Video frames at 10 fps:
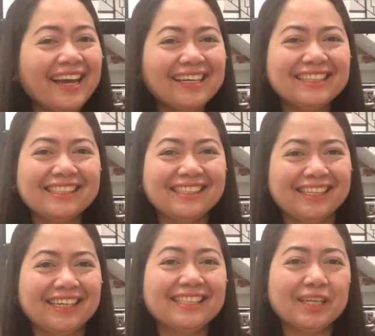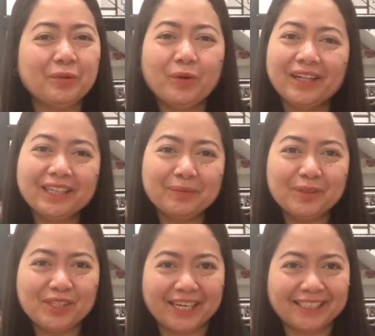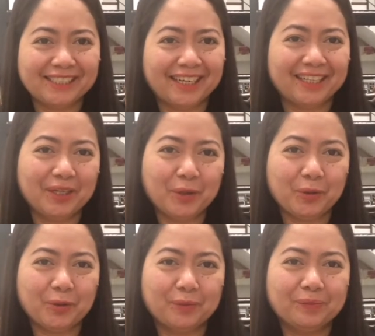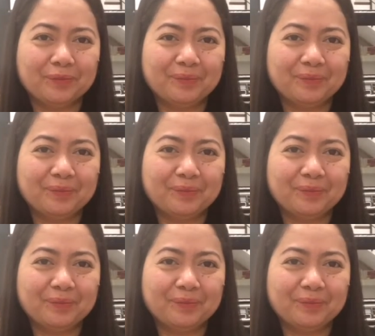this is Jess, and welcome to JaStyled Home.